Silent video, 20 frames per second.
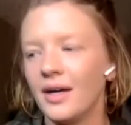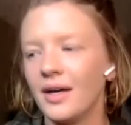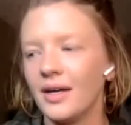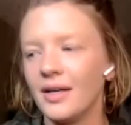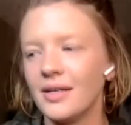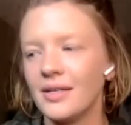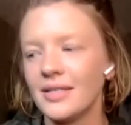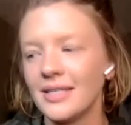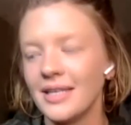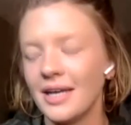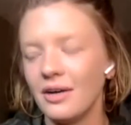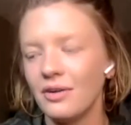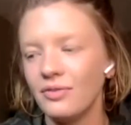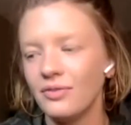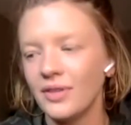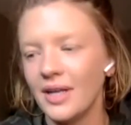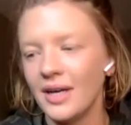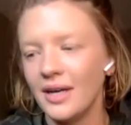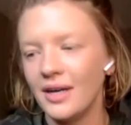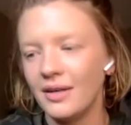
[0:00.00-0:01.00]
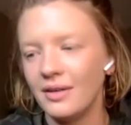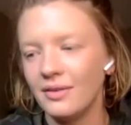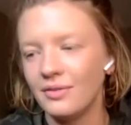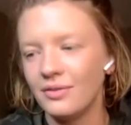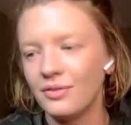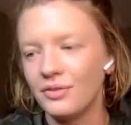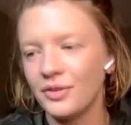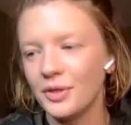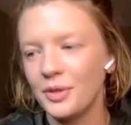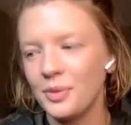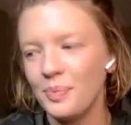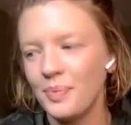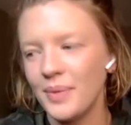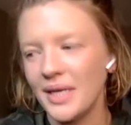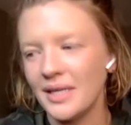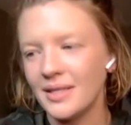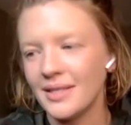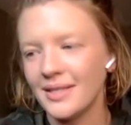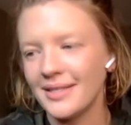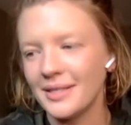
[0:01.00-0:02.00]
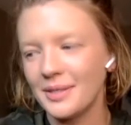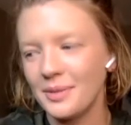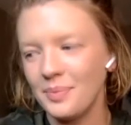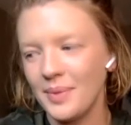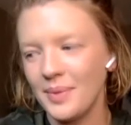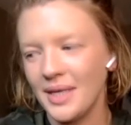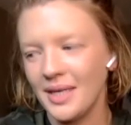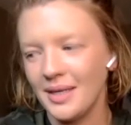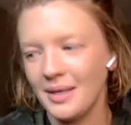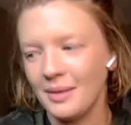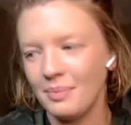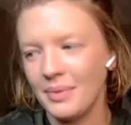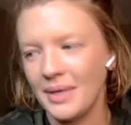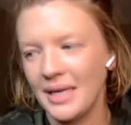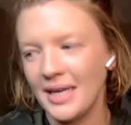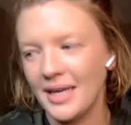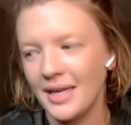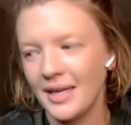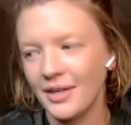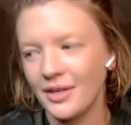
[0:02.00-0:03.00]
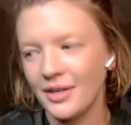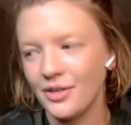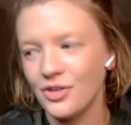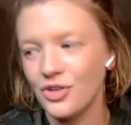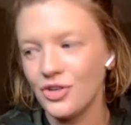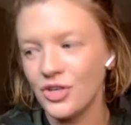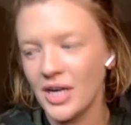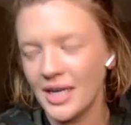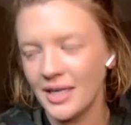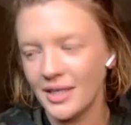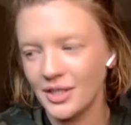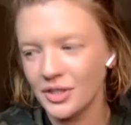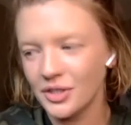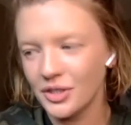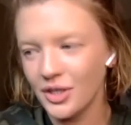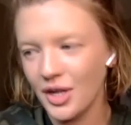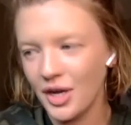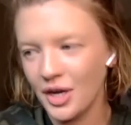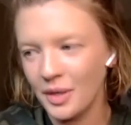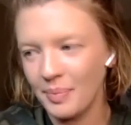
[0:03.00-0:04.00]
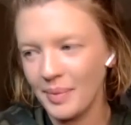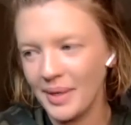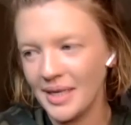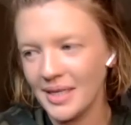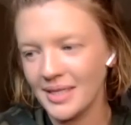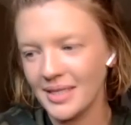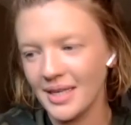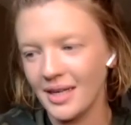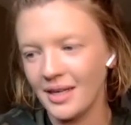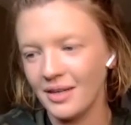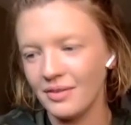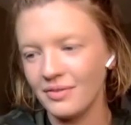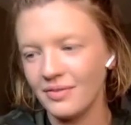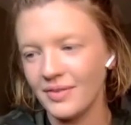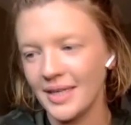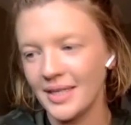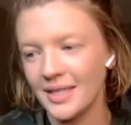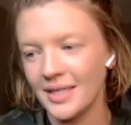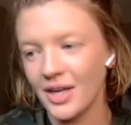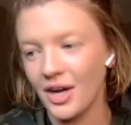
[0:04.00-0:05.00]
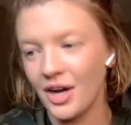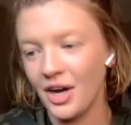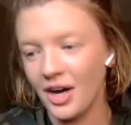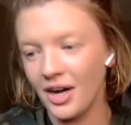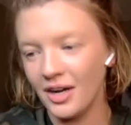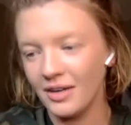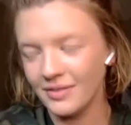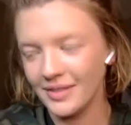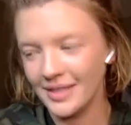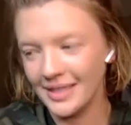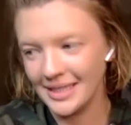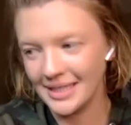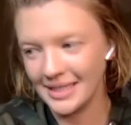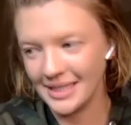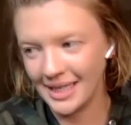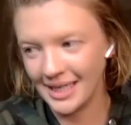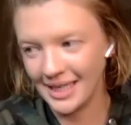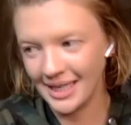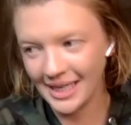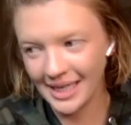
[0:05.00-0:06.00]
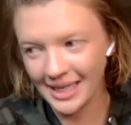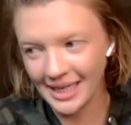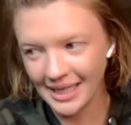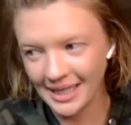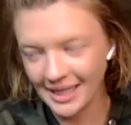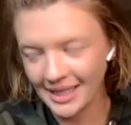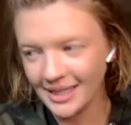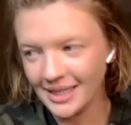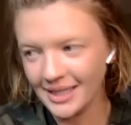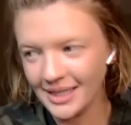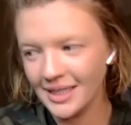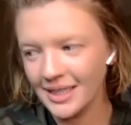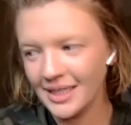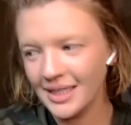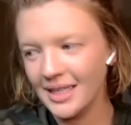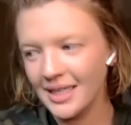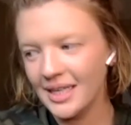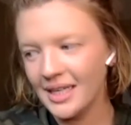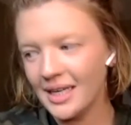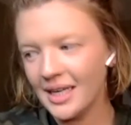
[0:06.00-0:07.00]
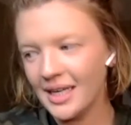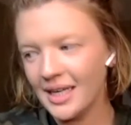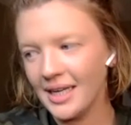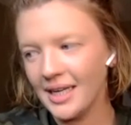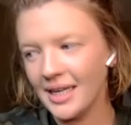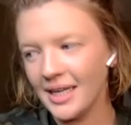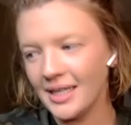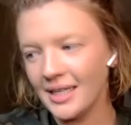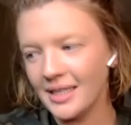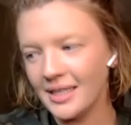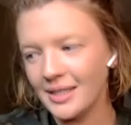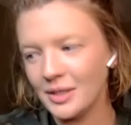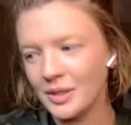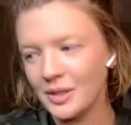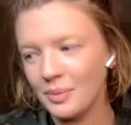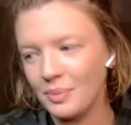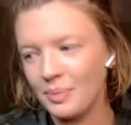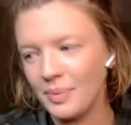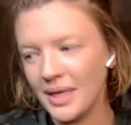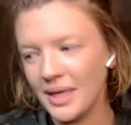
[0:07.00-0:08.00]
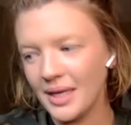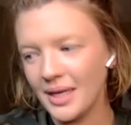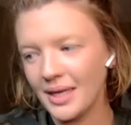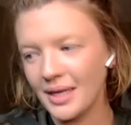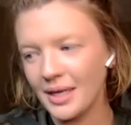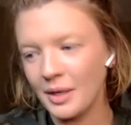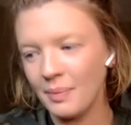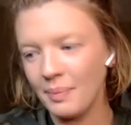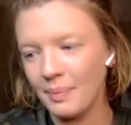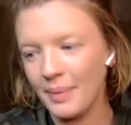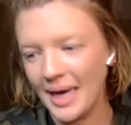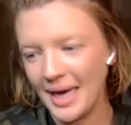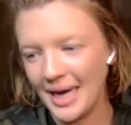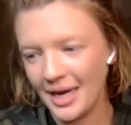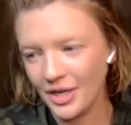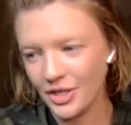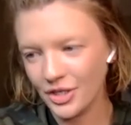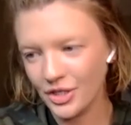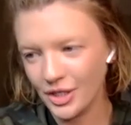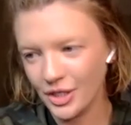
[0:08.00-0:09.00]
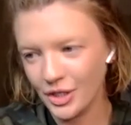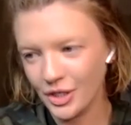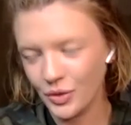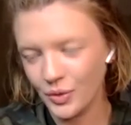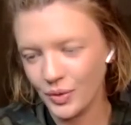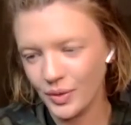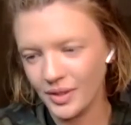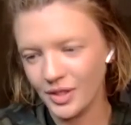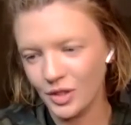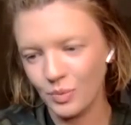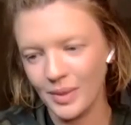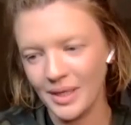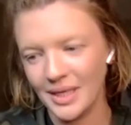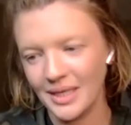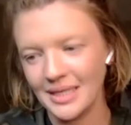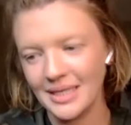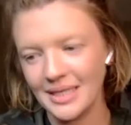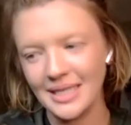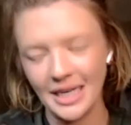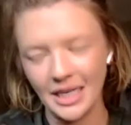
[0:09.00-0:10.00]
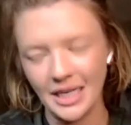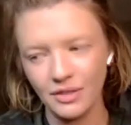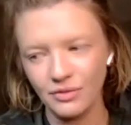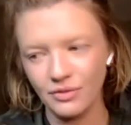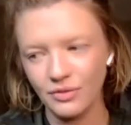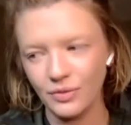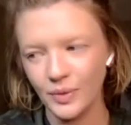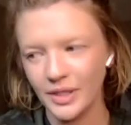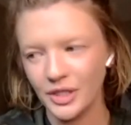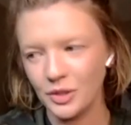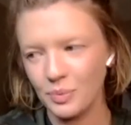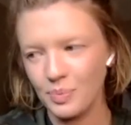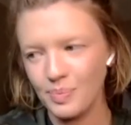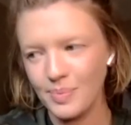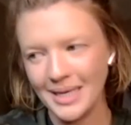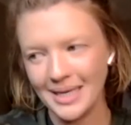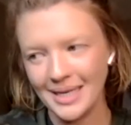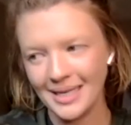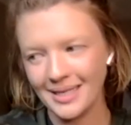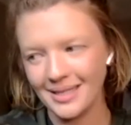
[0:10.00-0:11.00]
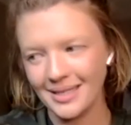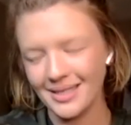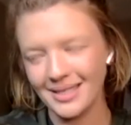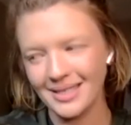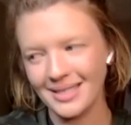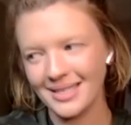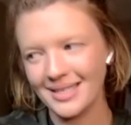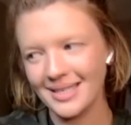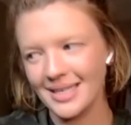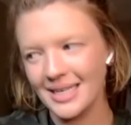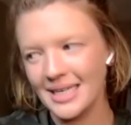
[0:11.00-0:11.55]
Self-love means to me being gentle on myself as often as I can and being compassionate towards myself, which means